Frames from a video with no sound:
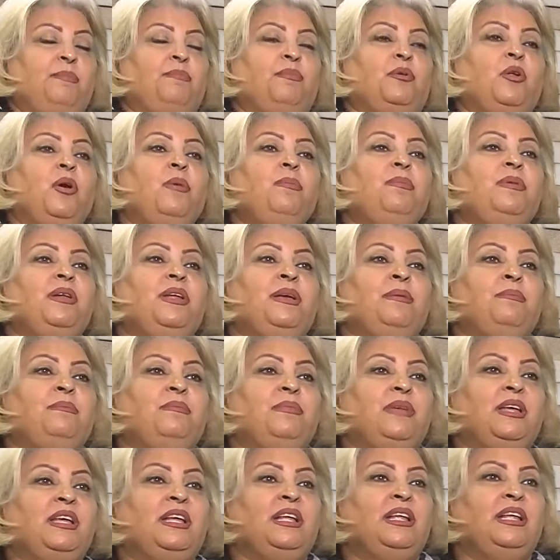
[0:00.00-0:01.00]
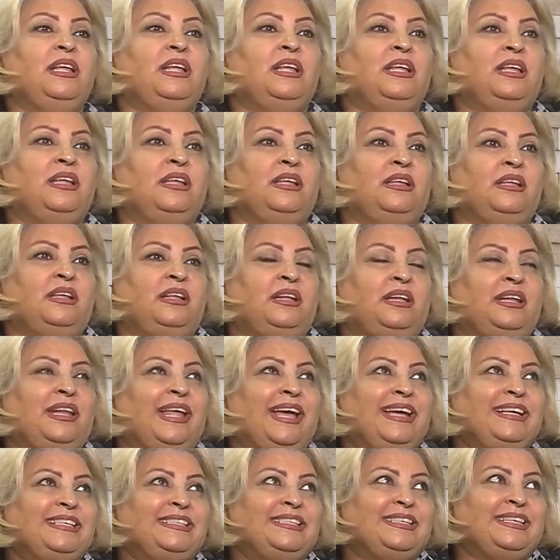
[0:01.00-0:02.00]
problem
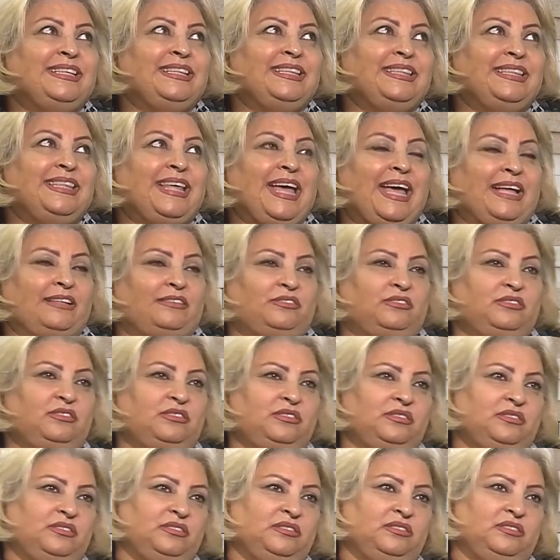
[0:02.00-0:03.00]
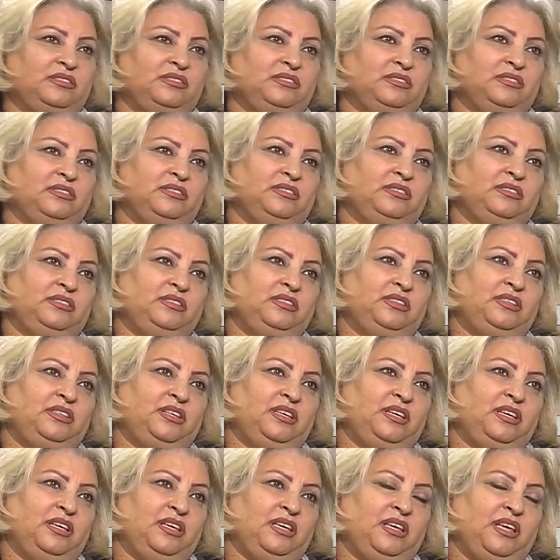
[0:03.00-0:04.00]
lies in that
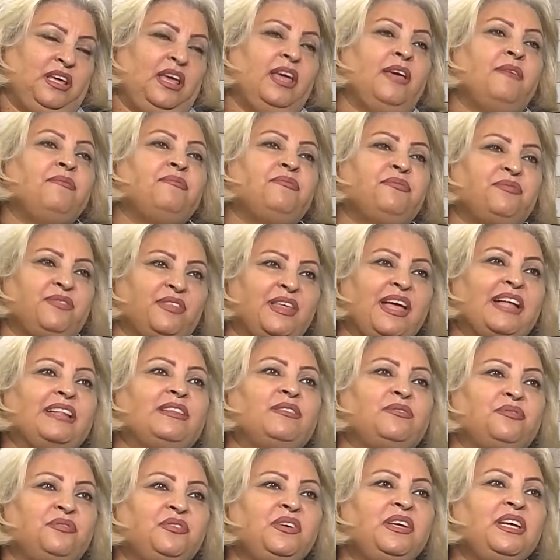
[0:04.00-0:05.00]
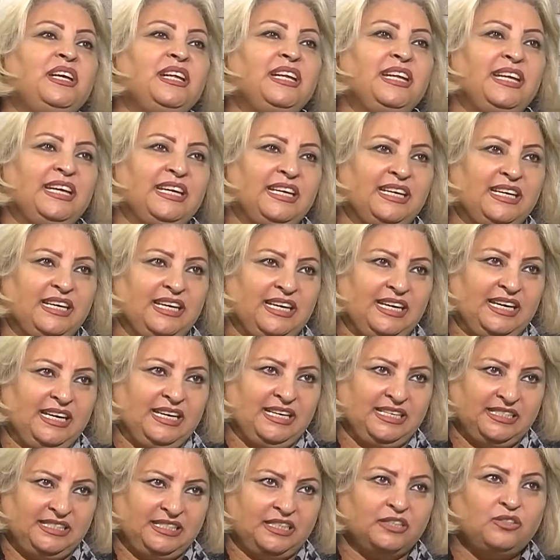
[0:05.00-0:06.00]
if that feeling
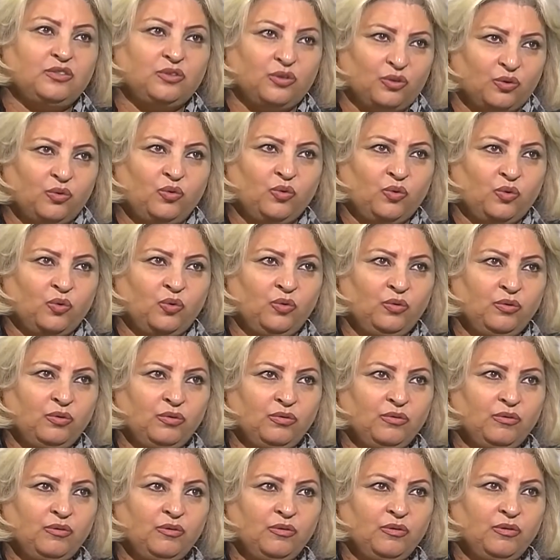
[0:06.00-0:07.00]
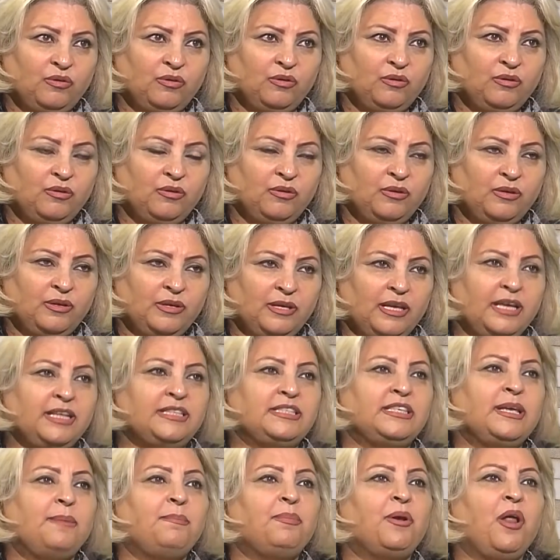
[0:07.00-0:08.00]
is true,
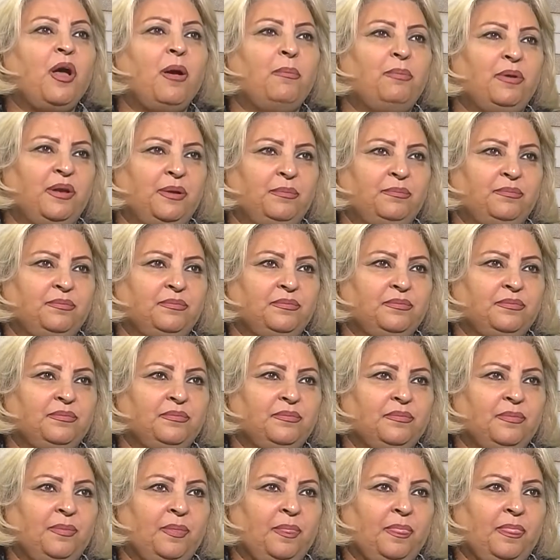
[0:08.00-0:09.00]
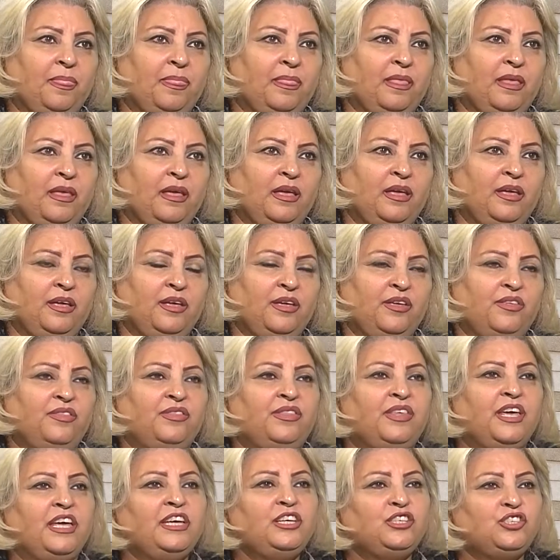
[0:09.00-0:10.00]
it's a problem.
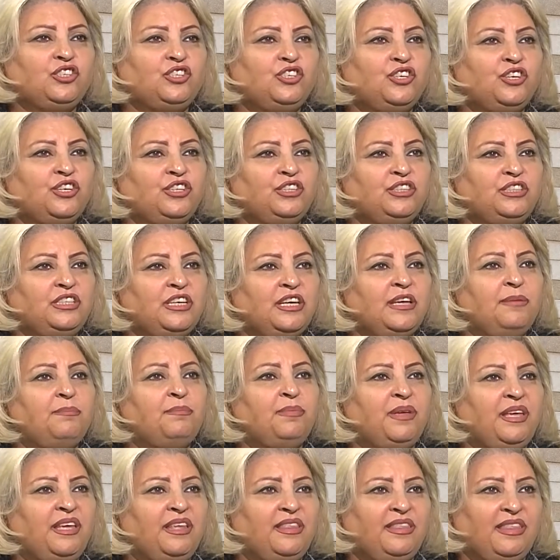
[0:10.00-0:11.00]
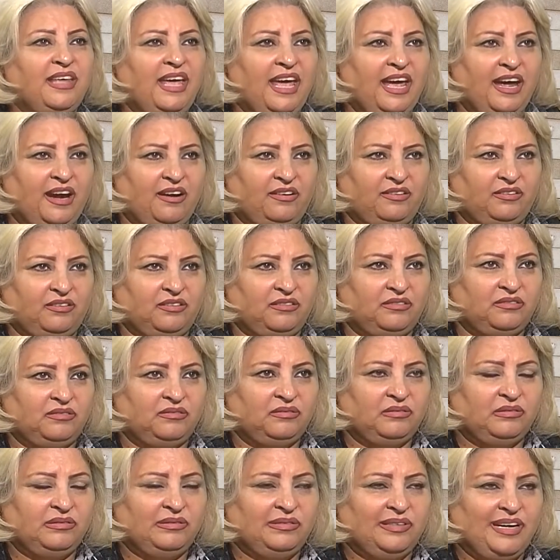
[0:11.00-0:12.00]
They should be there.
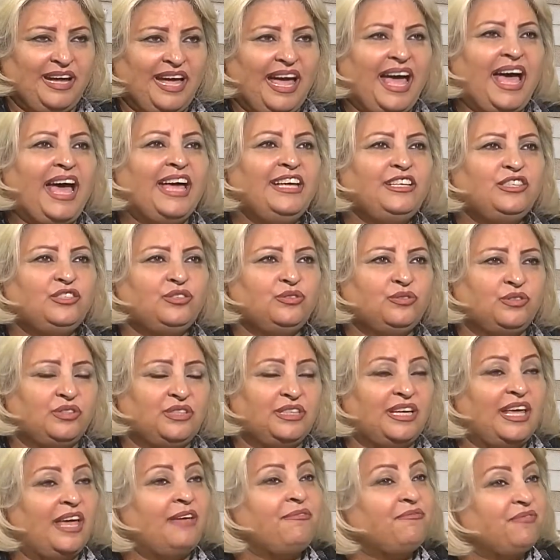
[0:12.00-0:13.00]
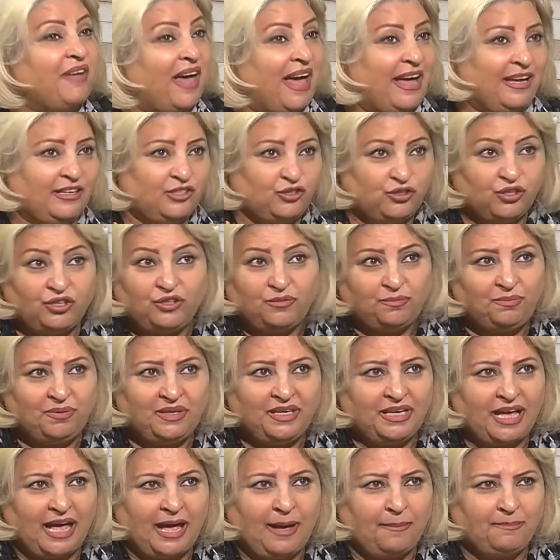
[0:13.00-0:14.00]
If I should
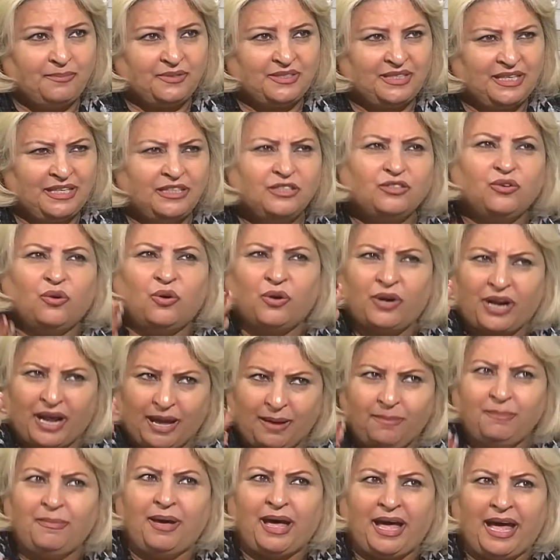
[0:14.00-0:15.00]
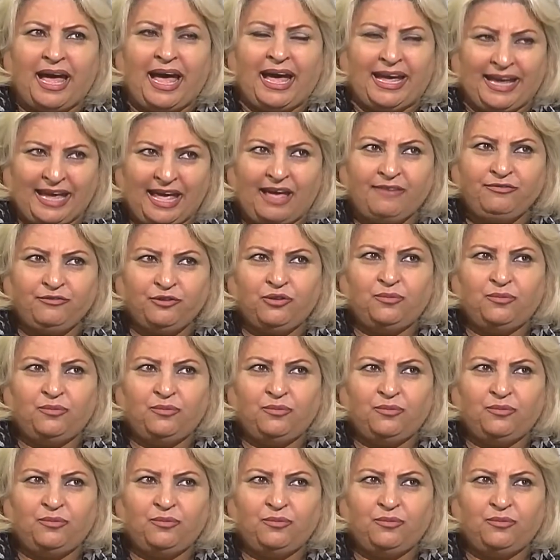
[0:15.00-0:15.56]
be absent, or I have to